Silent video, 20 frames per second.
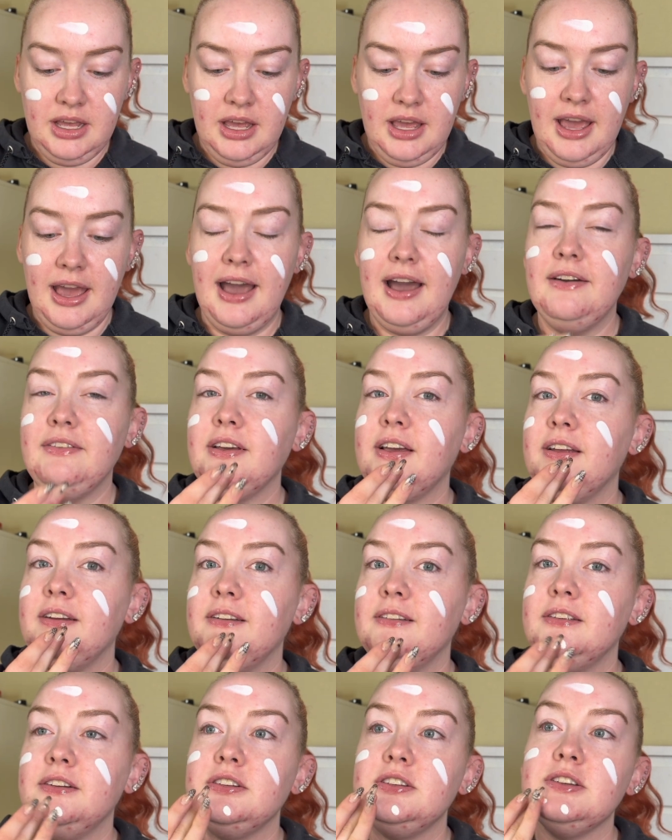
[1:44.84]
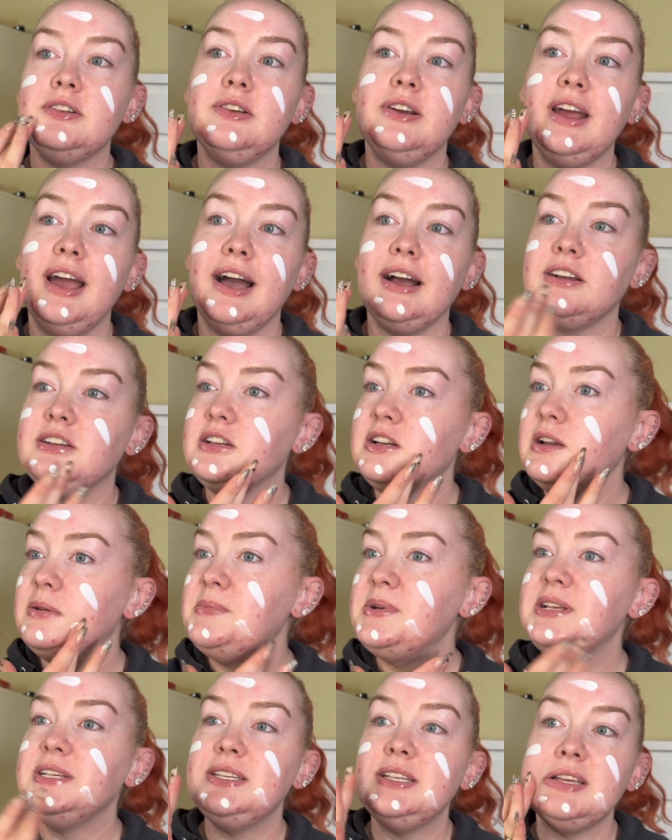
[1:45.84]
have like an allergic reaction on
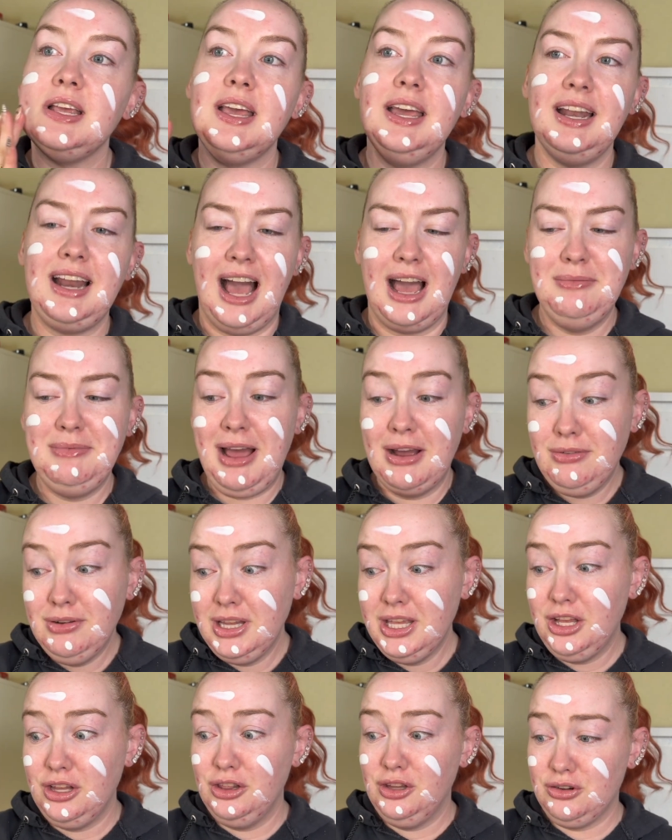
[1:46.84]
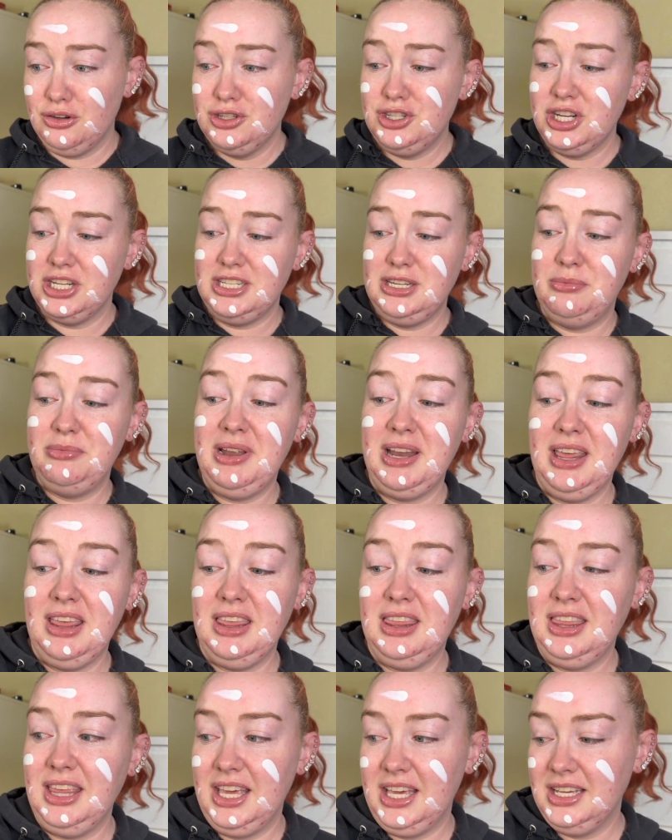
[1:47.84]
my skin. I'm not really allergic to many
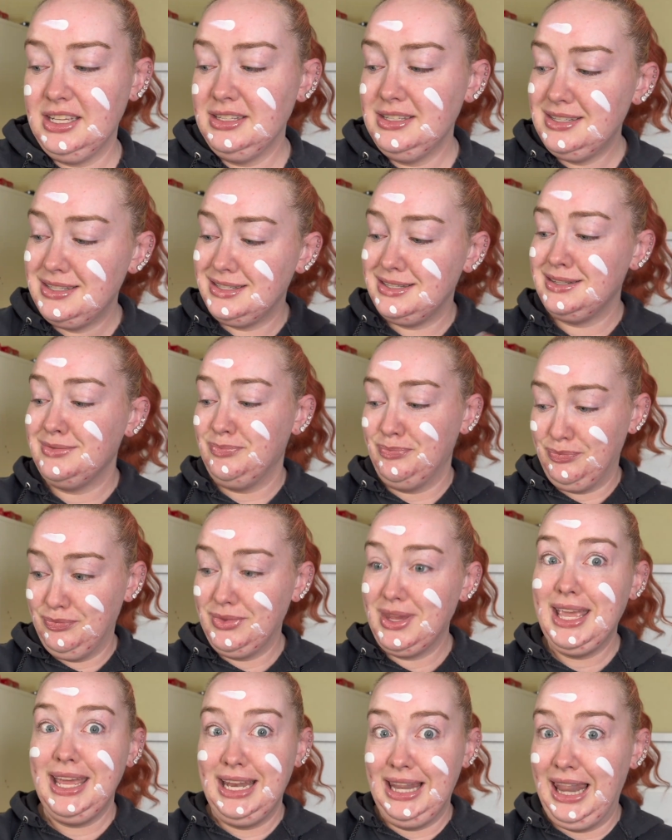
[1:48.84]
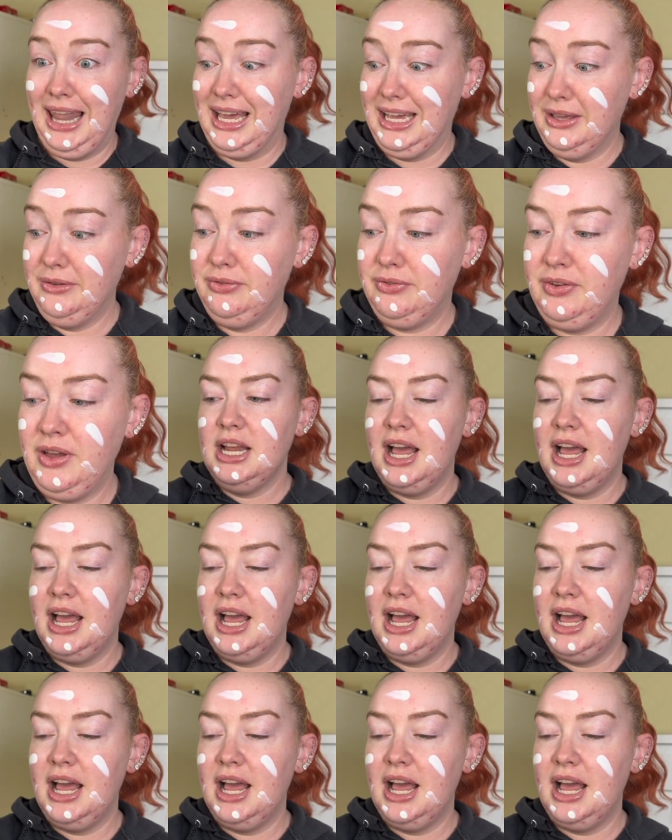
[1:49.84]
things in life.